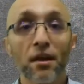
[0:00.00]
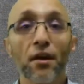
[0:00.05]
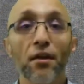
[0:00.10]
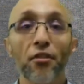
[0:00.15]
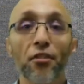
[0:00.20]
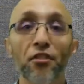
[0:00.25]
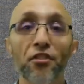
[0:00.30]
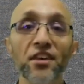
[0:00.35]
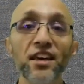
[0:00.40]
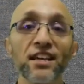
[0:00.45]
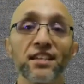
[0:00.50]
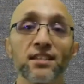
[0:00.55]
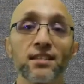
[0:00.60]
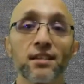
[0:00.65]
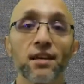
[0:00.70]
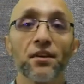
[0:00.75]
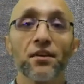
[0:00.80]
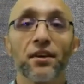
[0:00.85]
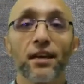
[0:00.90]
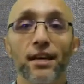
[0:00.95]
"This
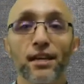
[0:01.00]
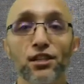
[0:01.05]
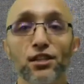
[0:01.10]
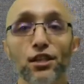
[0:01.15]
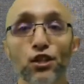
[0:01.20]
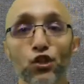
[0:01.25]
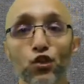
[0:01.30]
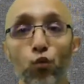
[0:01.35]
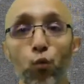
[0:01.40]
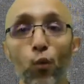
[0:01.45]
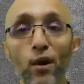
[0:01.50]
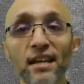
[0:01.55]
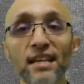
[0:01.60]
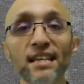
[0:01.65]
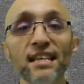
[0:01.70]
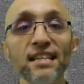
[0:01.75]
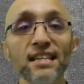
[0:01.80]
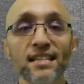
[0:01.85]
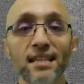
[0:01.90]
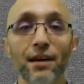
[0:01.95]
is the
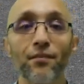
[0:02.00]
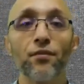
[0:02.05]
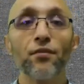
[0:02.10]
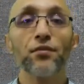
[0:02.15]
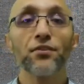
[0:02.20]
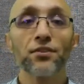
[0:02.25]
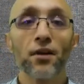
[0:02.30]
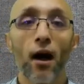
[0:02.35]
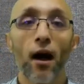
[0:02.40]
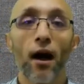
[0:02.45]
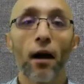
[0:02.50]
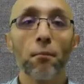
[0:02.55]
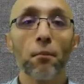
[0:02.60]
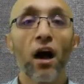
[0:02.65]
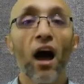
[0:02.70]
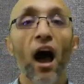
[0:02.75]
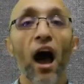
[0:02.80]
27th time